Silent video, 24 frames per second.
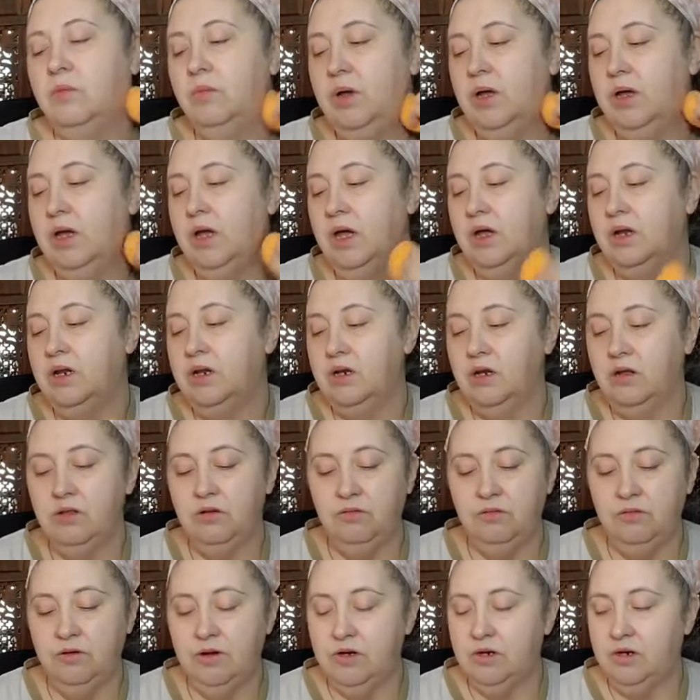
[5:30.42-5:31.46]
I had
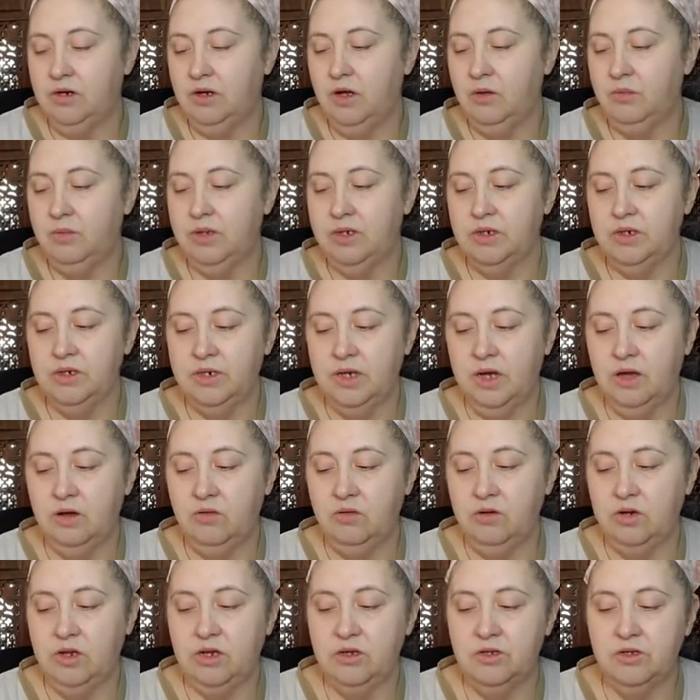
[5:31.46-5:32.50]
another friend come into
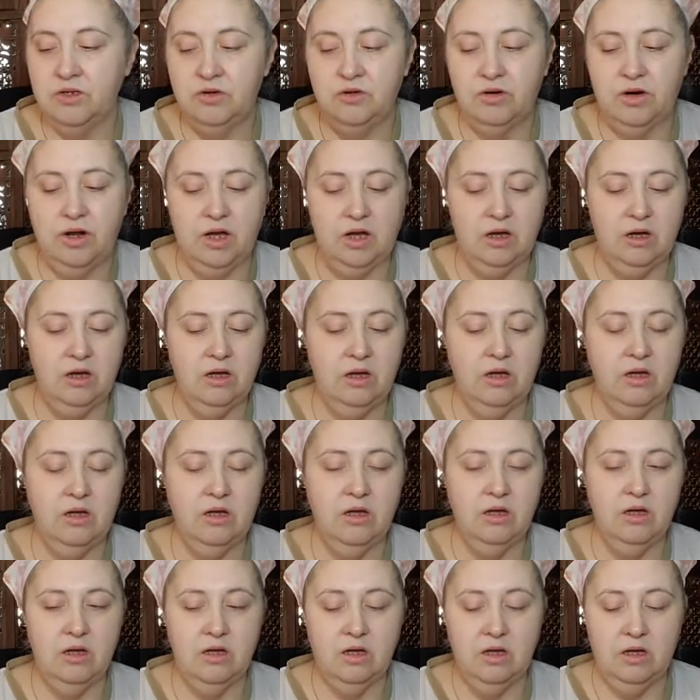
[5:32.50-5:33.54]
town yesterday.
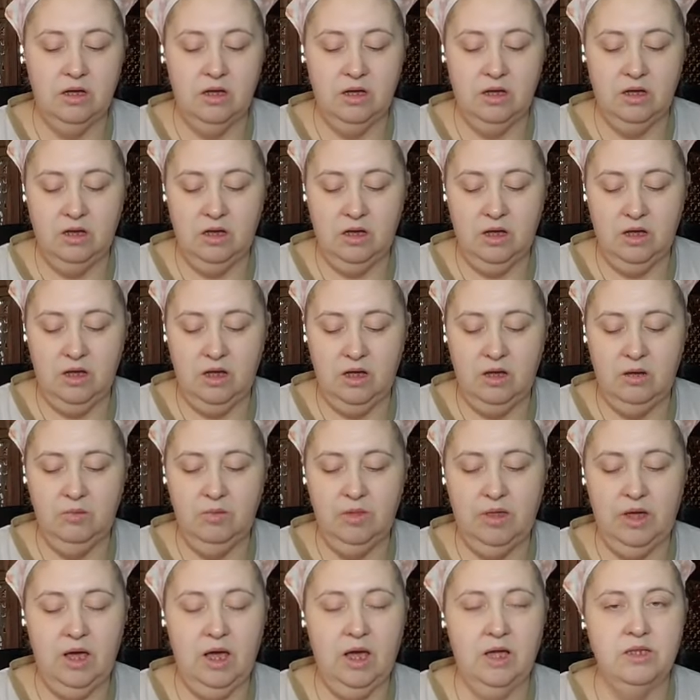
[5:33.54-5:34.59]

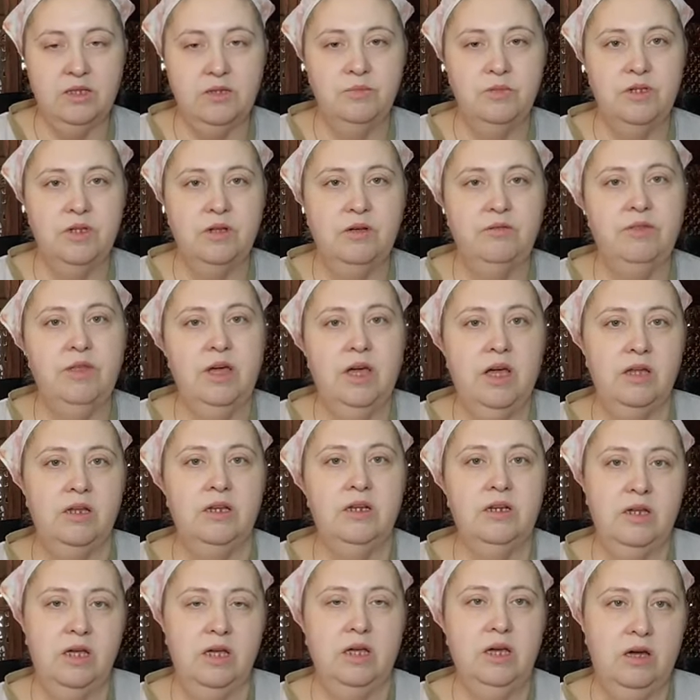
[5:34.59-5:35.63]
They had some stuff they had to
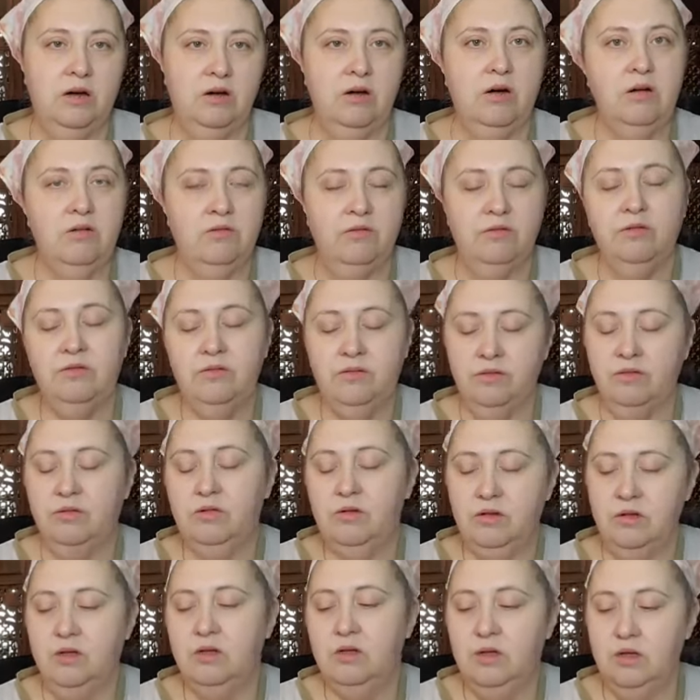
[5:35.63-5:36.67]
take care of
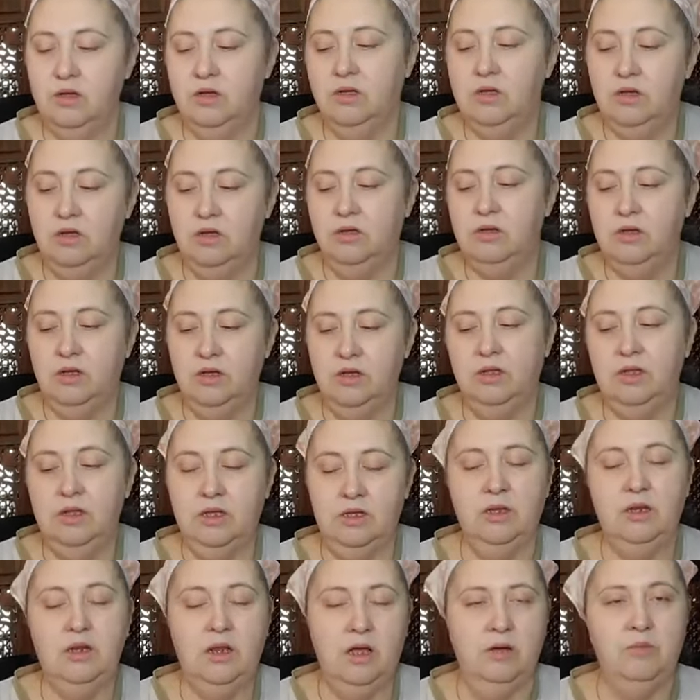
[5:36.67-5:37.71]

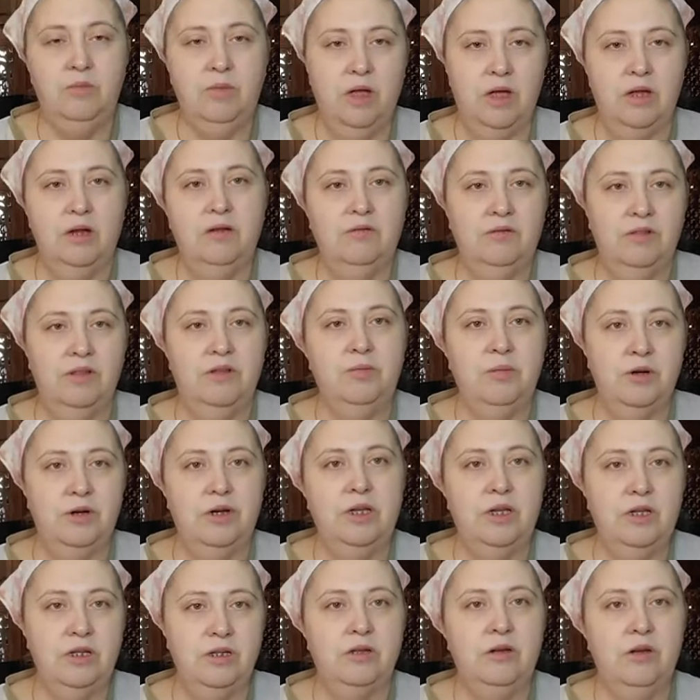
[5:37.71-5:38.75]
that I'm not at
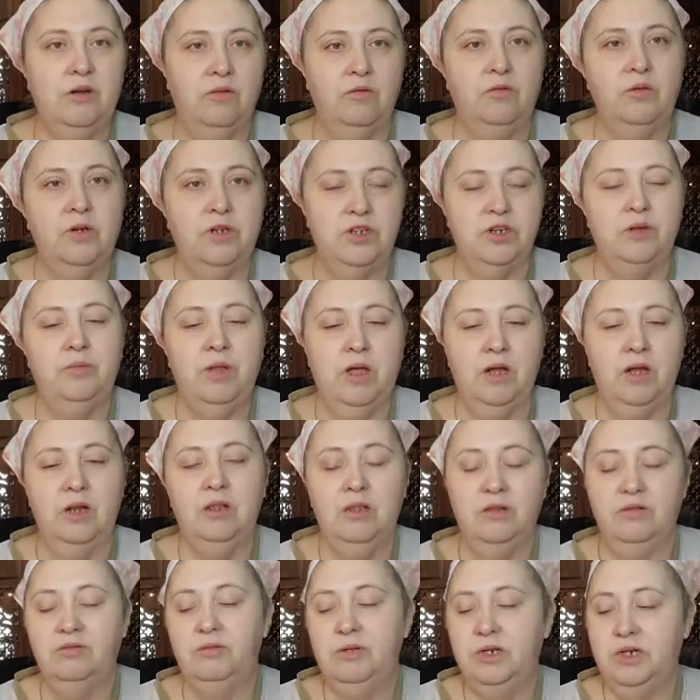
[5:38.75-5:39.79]
liberty, of which I'm not at
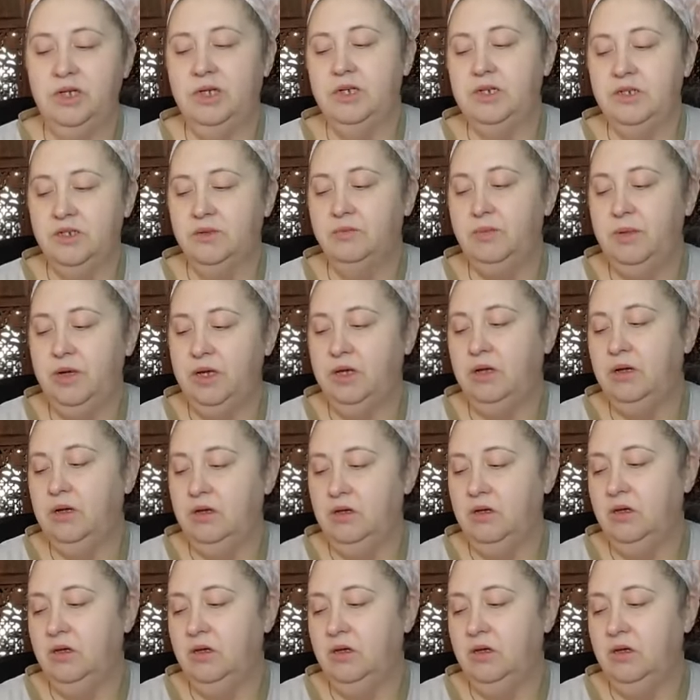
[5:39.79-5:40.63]
liberty to speak.